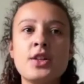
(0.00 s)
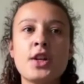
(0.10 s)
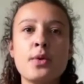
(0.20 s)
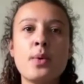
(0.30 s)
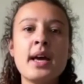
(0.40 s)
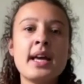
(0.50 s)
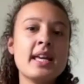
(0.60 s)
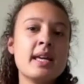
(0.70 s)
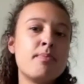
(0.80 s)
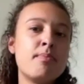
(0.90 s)
you know
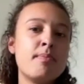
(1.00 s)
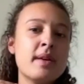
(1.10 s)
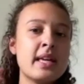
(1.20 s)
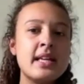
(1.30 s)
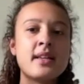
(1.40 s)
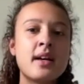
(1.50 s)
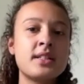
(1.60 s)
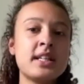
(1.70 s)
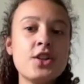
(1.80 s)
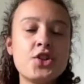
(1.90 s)
he's her
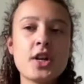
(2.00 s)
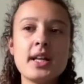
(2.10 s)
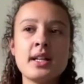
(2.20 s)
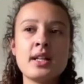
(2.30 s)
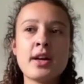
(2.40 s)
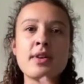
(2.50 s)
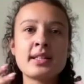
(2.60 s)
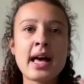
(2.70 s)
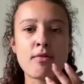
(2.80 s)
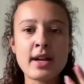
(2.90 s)
teacher, and there is
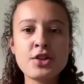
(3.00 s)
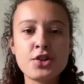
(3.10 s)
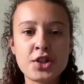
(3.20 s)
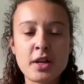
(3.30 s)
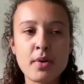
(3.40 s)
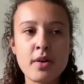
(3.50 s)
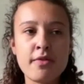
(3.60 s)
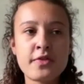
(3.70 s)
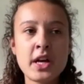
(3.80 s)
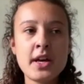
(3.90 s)
that relationship
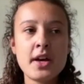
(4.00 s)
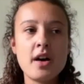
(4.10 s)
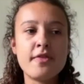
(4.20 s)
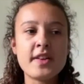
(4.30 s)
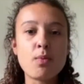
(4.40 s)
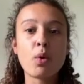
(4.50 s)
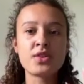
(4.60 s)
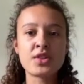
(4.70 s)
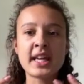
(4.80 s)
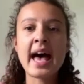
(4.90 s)
of he wants
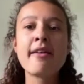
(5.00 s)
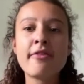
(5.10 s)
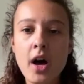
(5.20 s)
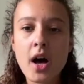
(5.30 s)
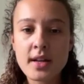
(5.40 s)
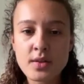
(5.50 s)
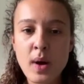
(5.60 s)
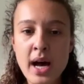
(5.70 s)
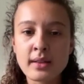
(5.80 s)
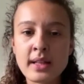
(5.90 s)
to care for her as
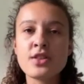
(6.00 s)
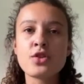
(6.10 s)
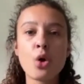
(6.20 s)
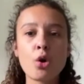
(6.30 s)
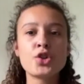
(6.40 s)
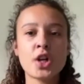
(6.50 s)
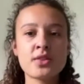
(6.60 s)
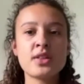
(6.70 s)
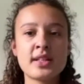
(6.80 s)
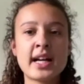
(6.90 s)
well, and it's not
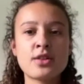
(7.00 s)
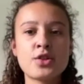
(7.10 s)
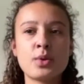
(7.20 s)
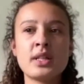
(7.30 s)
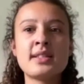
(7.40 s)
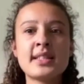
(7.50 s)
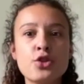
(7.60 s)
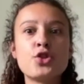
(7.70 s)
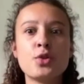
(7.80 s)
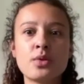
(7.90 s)
just the sexual and
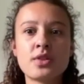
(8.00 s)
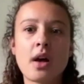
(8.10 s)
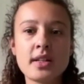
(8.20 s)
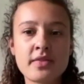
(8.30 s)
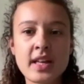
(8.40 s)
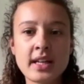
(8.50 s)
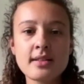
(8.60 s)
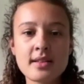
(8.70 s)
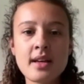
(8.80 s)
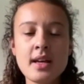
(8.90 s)
sensual side of
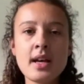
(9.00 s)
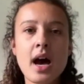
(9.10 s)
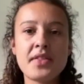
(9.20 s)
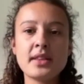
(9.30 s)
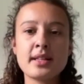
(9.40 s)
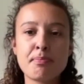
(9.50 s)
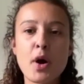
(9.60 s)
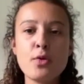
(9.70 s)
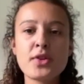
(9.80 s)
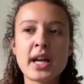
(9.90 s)
things. I think there's
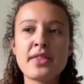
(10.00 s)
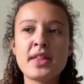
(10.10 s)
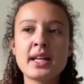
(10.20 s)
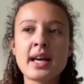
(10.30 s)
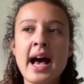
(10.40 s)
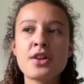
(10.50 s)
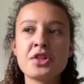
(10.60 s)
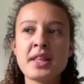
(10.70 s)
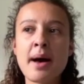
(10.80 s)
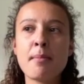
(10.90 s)
both, and I think
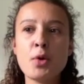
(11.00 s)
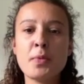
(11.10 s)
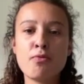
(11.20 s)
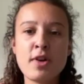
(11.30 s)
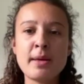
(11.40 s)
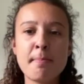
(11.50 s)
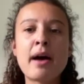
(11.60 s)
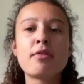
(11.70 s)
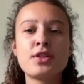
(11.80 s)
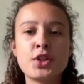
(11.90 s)
actually that moment really
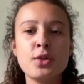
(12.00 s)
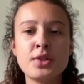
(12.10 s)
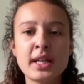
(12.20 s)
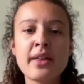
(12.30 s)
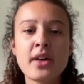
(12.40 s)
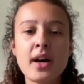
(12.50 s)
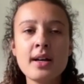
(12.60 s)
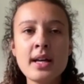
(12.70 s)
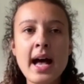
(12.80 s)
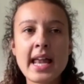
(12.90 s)
marries the two together,
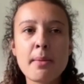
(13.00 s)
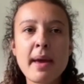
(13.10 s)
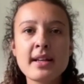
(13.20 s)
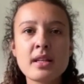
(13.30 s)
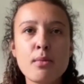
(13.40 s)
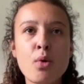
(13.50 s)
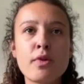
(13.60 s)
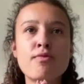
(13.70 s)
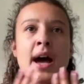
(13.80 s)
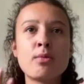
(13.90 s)
and it makes it more of
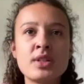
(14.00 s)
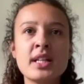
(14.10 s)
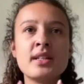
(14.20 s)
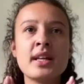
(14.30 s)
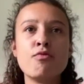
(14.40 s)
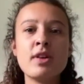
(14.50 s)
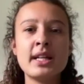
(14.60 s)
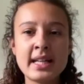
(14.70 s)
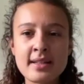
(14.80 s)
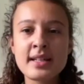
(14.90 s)
a rounded and
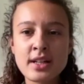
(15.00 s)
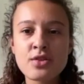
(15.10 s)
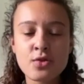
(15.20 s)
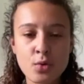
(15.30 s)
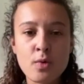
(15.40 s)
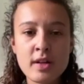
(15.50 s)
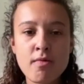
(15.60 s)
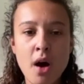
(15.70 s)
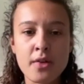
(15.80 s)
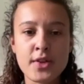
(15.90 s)
realistic story
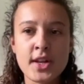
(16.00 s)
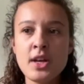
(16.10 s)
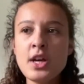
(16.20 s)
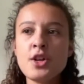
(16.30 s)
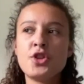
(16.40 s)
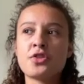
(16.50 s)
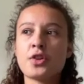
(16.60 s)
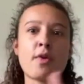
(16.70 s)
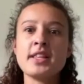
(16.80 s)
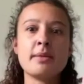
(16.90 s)
rather than just
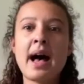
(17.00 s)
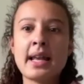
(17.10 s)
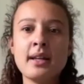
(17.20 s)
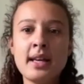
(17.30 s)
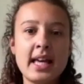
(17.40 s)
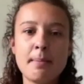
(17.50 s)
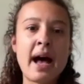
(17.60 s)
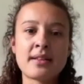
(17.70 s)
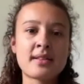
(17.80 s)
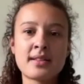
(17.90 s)
a crazy man in a
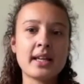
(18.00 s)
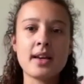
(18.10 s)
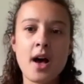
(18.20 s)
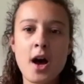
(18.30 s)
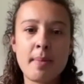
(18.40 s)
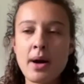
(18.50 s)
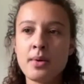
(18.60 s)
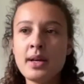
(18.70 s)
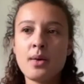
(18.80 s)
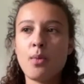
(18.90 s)
mask singing at her
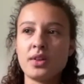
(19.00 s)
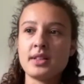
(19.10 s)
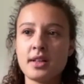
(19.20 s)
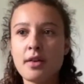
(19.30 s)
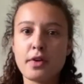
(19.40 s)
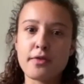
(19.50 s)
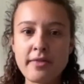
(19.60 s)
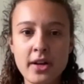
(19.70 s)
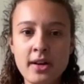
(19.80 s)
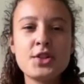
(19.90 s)
about wanting to love her
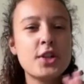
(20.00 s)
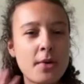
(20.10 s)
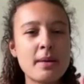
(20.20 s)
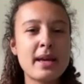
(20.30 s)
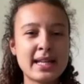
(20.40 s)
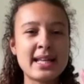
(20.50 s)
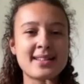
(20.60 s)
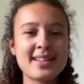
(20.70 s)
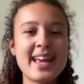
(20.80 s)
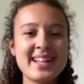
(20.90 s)
forever. Do you know what I mean?
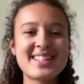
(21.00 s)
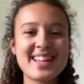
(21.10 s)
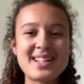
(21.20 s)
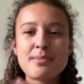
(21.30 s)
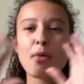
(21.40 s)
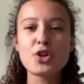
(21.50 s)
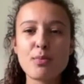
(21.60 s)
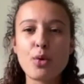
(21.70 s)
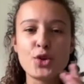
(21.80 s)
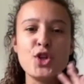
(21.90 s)
It's much
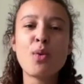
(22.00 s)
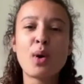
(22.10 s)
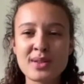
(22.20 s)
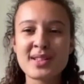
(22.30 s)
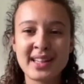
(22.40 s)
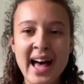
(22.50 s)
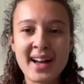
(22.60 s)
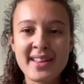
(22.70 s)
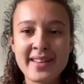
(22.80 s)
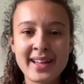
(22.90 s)
more nuanced than that,
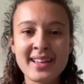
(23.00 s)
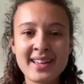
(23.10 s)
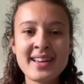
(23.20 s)
I think.